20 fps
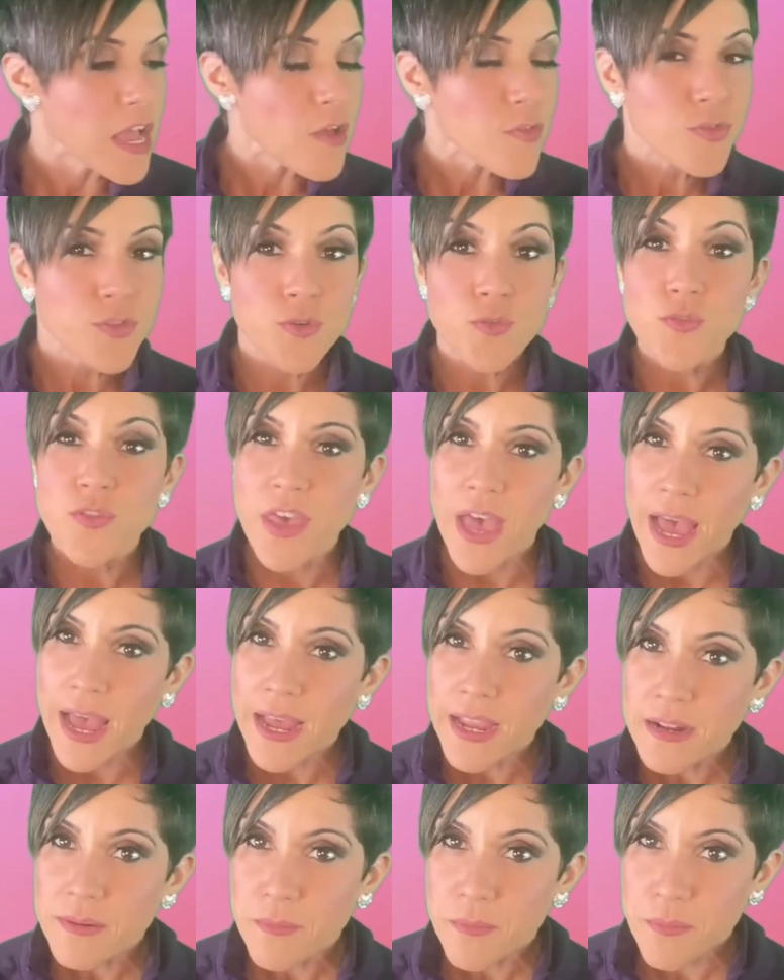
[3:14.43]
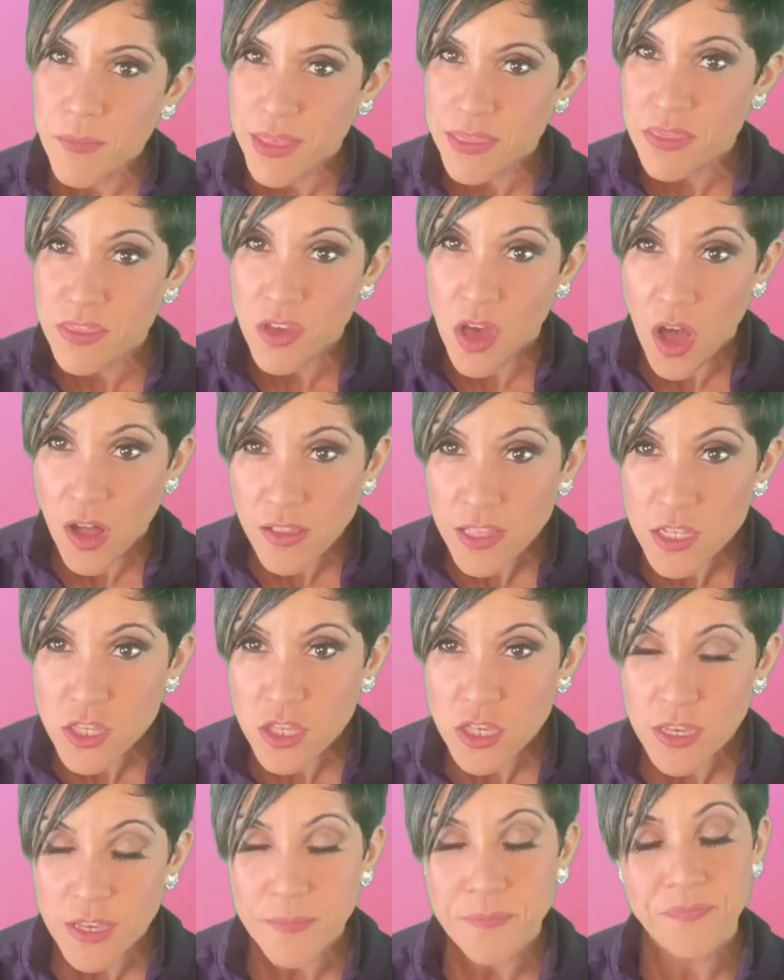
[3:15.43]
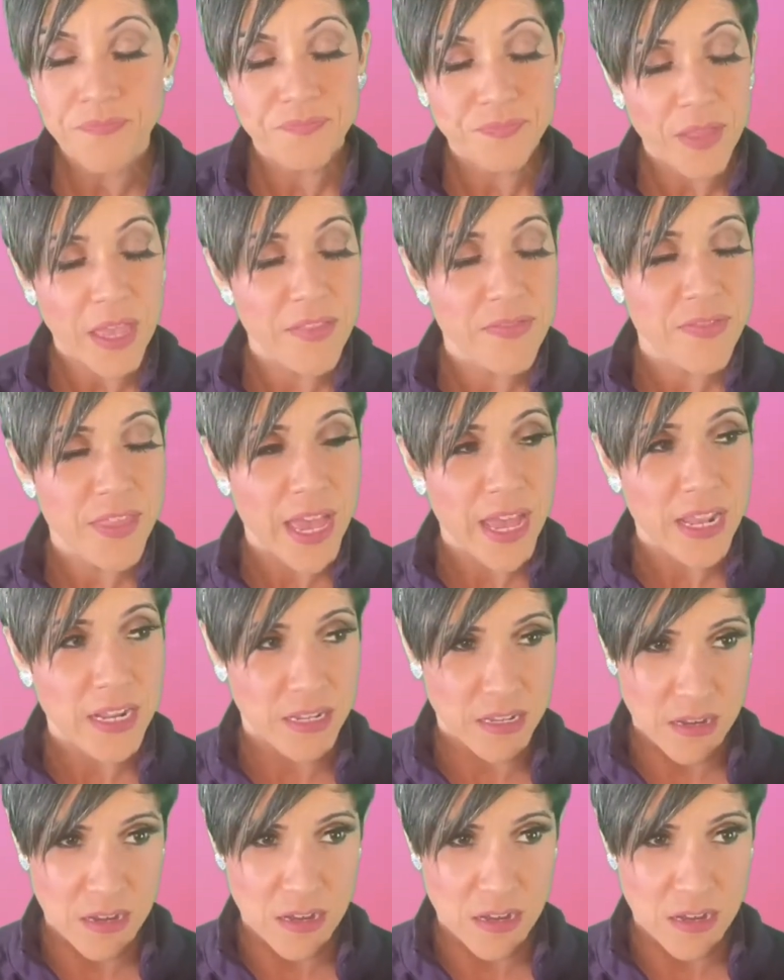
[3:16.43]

through that methodology and that